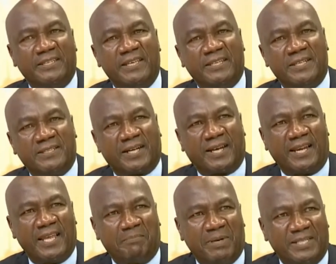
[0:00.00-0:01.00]
there's a
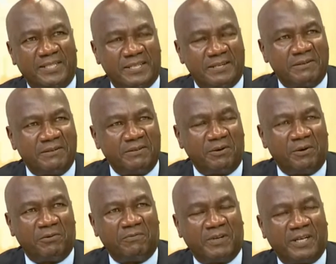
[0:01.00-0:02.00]
clear pattern
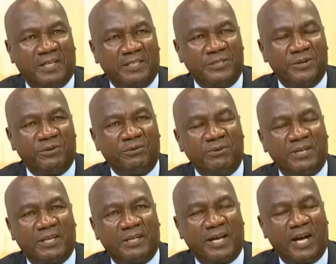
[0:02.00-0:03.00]
of,
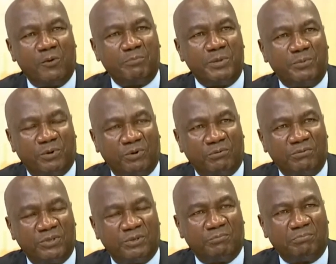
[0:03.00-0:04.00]
how people,
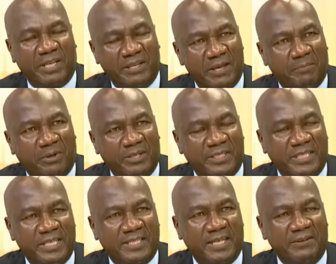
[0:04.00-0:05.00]
play their
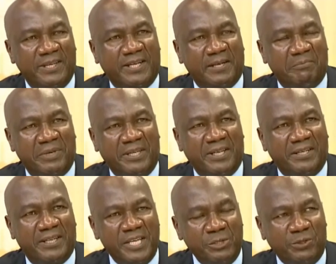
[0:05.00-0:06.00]
politics, how they campaign,
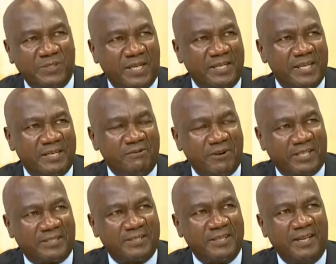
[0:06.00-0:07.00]
and the issues that they
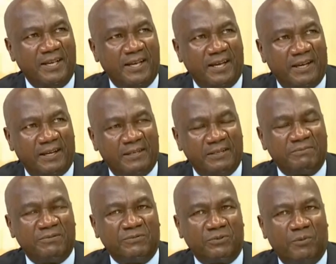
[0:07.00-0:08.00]
address
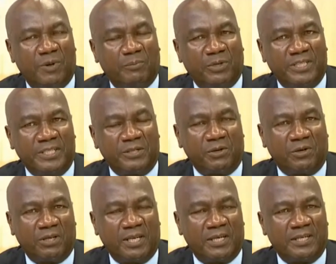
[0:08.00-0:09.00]
from a
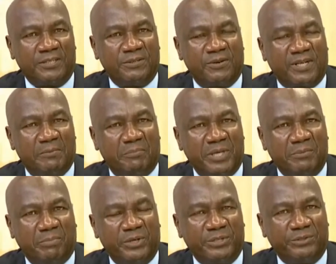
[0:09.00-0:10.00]
political,
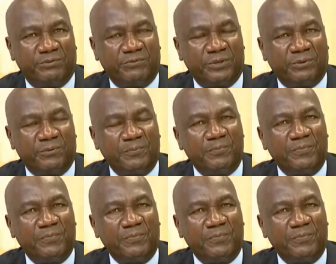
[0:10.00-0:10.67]
campaign point of view.